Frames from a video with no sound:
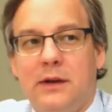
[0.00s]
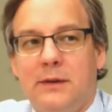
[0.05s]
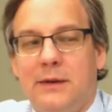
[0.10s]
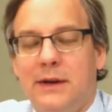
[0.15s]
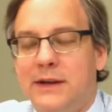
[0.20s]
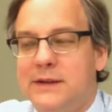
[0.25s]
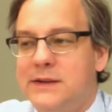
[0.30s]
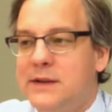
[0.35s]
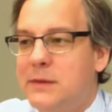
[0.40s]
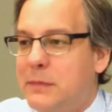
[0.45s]

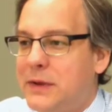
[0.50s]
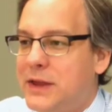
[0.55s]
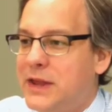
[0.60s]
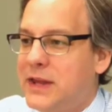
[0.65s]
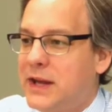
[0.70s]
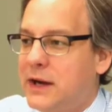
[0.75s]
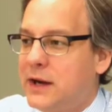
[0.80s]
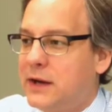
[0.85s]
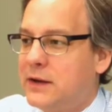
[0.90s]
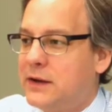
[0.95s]
kind of
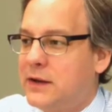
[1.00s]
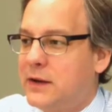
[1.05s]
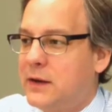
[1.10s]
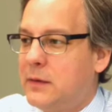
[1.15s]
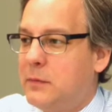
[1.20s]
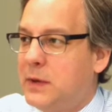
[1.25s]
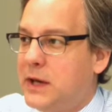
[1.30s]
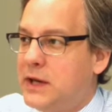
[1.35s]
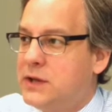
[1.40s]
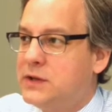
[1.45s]
sympathetic to the
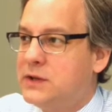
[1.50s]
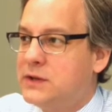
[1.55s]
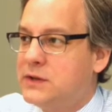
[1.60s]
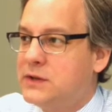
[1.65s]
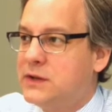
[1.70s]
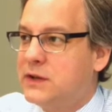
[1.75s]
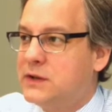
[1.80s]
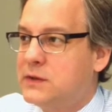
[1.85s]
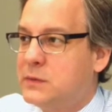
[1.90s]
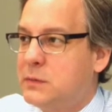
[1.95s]

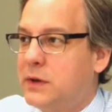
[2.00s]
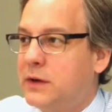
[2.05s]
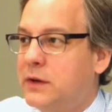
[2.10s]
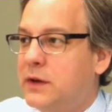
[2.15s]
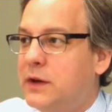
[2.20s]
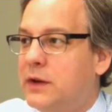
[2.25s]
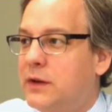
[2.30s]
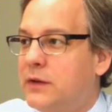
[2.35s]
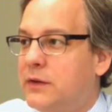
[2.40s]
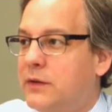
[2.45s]
patient's
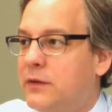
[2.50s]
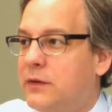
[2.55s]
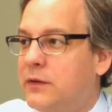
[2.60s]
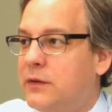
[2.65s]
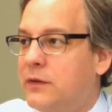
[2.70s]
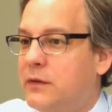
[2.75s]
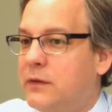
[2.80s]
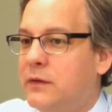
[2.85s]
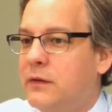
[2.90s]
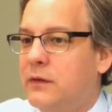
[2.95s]
experience,
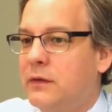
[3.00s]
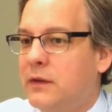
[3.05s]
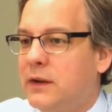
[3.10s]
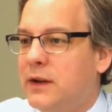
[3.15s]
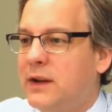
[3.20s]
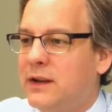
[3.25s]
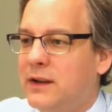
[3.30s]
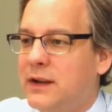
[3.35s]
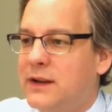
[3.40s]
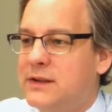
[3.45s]
a
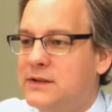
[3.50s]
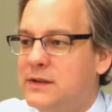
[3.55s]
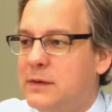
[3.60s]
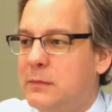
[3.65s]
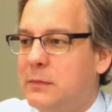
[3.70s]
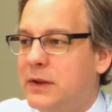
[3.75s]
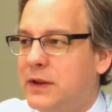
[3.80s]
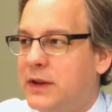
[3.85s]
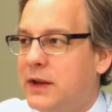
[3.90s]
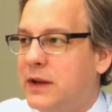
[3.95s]
little less
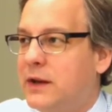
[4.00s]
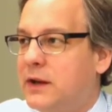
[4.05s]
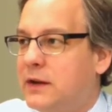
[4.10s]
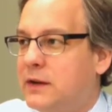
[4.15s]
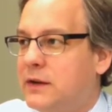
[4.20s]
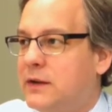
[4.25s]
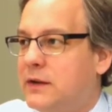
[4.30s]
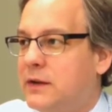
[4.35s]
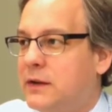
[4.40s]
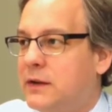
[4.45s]

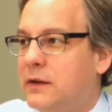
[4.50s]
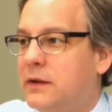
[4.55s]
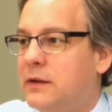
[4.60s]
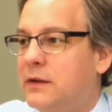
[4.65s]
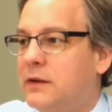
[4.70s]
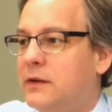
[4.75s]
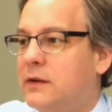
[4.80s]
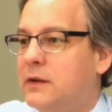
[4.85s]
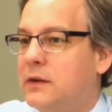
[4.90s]
sympathetic to the